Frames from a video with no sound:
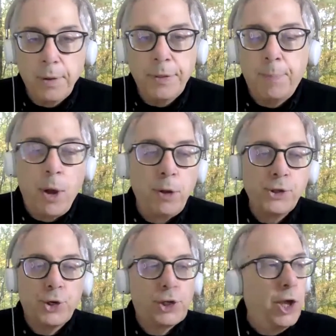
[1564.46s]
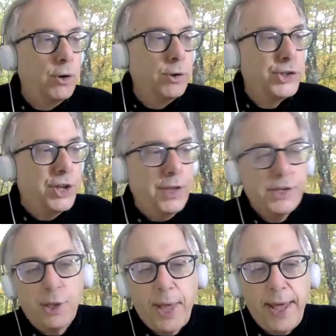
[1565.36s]
the polls are closed in
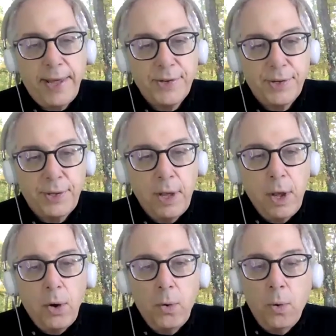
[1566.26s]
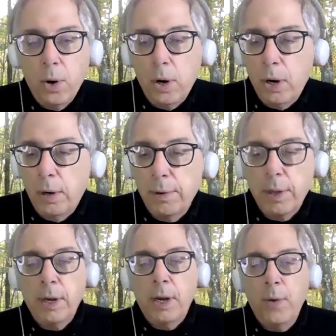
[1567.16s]
this location, or
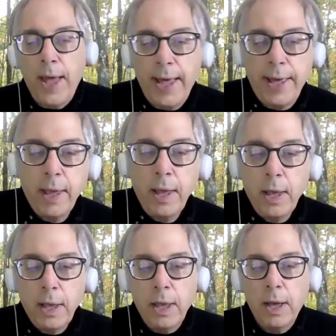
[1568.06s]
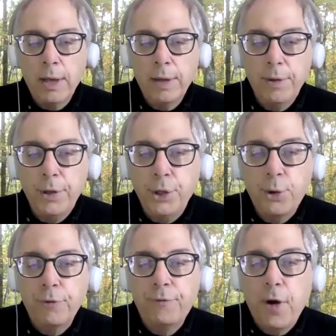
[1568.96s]
you know, hey, uh, you
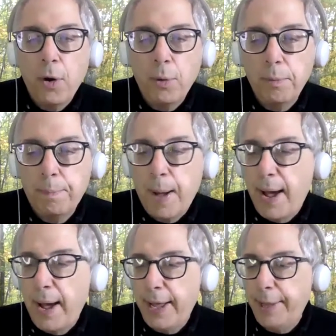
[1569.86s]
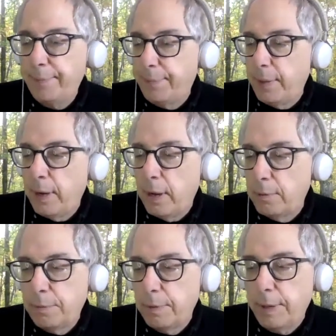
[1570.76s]
can vote by, you
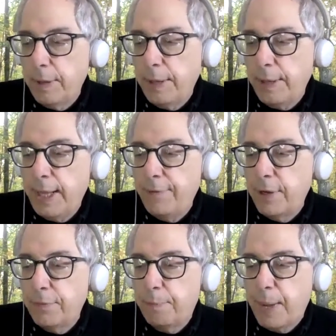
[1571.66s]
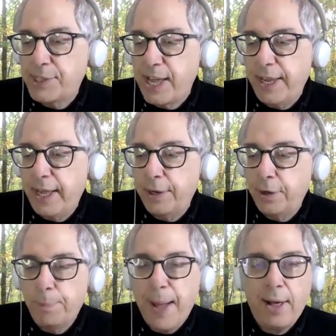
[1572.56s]
know, even the, by sending in
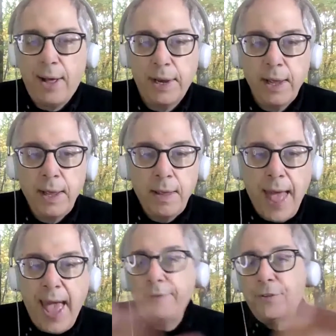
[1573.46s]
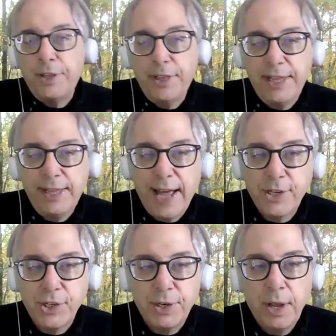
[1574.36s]
your ballot after the, the
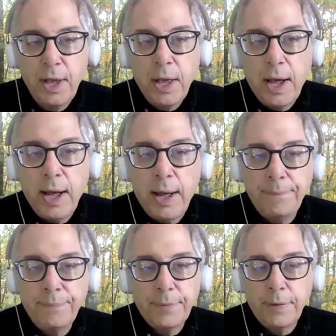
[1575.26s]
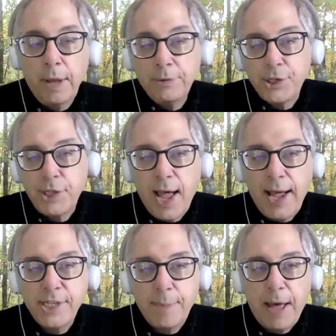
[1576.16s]
election. Um, you know, just
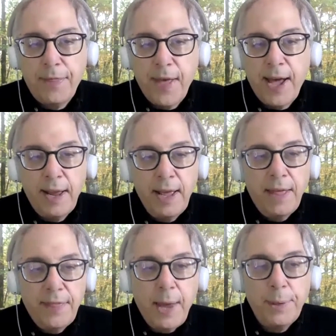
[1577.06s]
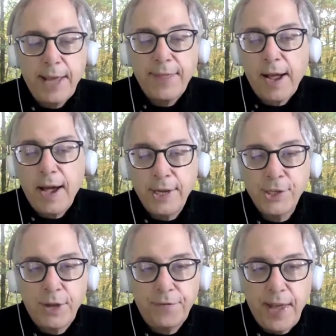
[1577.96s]
lies about that. They would take that kind of
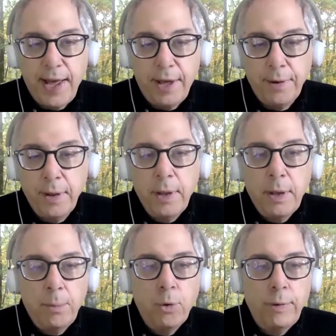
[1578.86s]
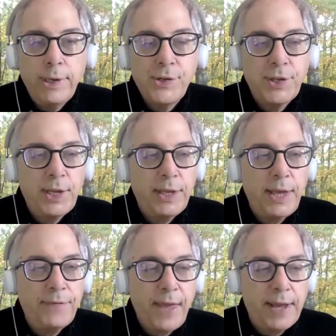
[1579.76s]
stuff down. More recently,
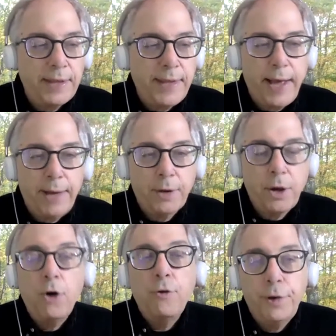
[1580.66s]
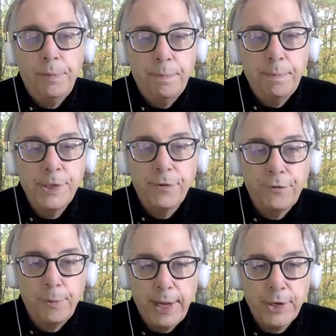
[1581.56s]
they've taken down COVID
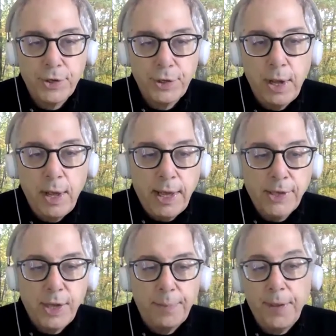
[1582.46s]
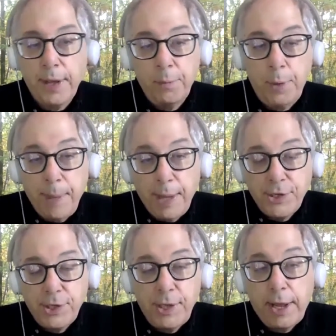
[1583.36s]
misinformation or something. And we
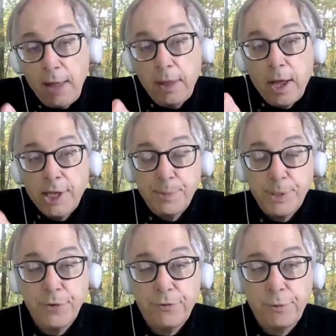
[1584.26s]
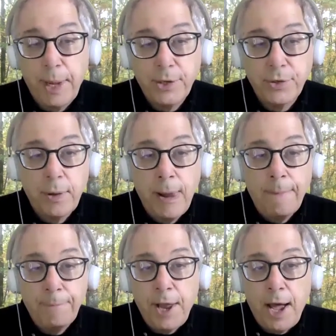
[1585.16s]
mentioned like Holocaust misinformation,
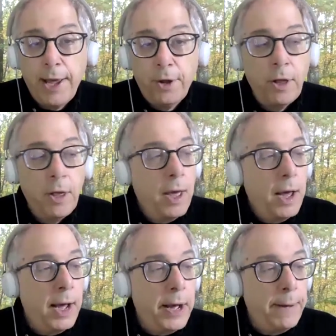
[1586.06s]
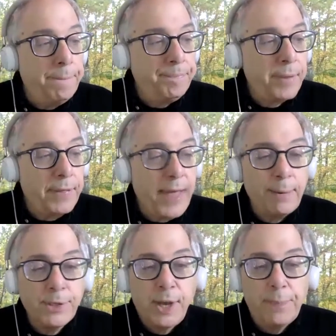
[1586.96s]
denial. Um, that
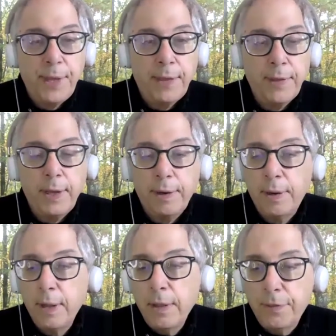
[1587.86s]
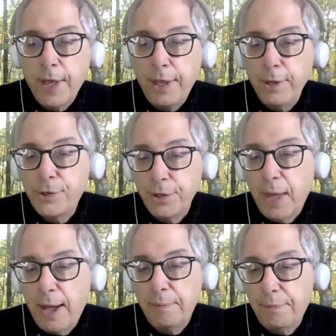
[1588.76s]
was something that they used to
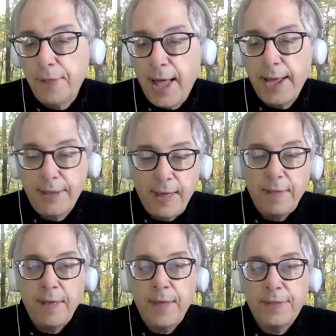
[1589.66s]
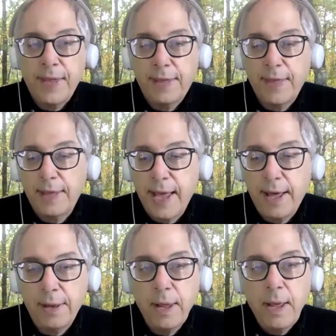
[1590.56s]
not flag and, that, and they take that
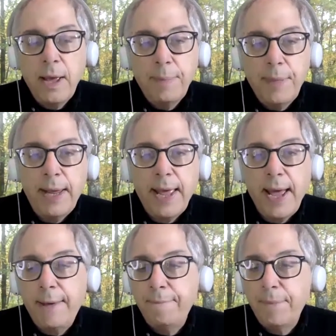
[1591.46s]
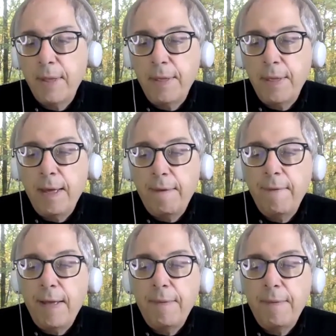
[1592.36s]
down. Then again,
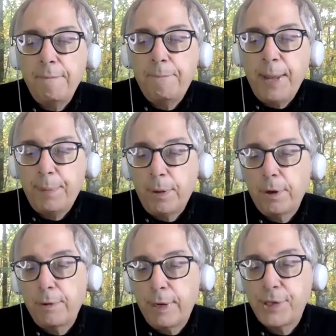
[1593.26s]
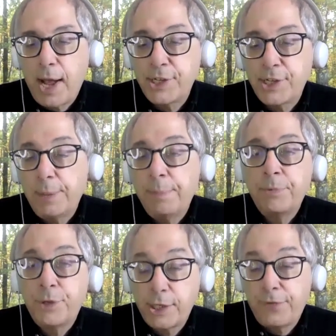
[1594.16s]
people are criticizing them
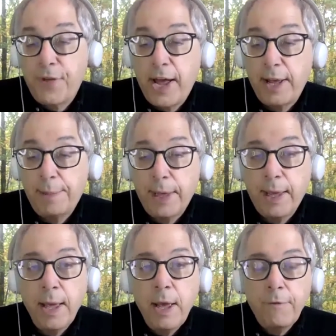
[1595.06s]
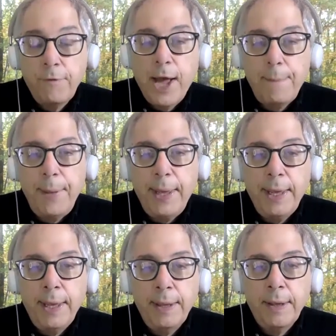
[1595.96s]
justifiably for not
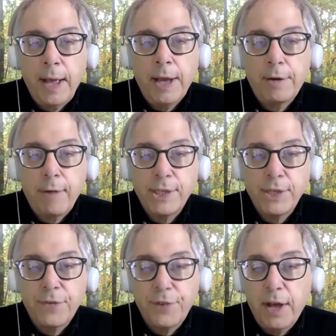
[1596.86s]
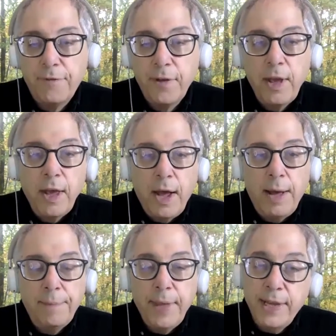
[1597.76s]
being aggressive enough.
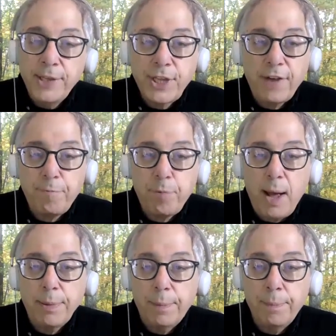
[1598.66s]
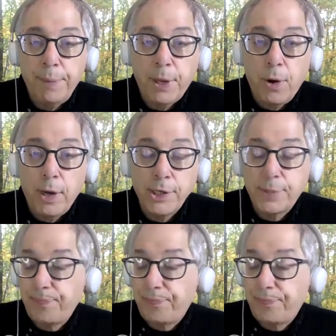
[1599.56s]
Um, it is a tough problem because